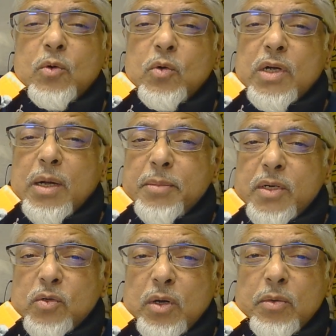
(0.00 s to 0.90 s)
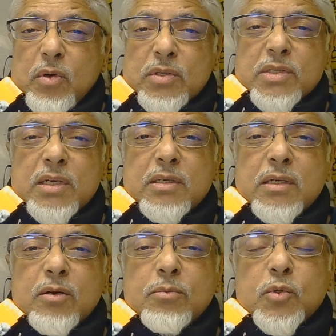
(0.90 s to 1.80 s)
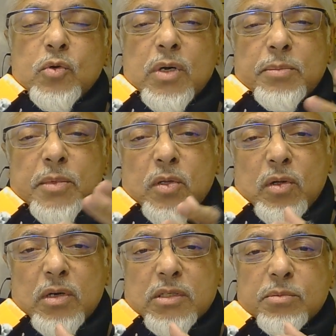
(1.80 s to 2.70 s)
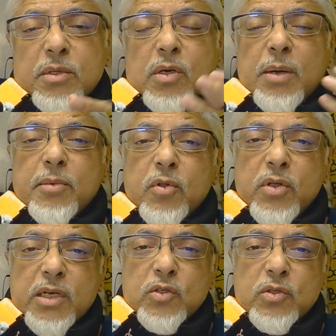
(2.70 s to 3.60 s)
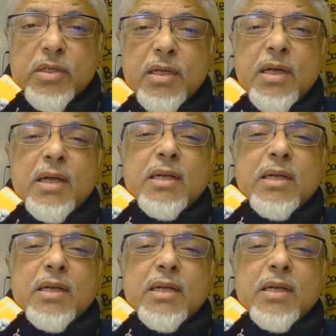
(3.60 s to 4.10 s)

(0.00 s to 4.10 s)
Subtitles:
who come into our consulting rooms, who come to the hospital, or come into the casualty,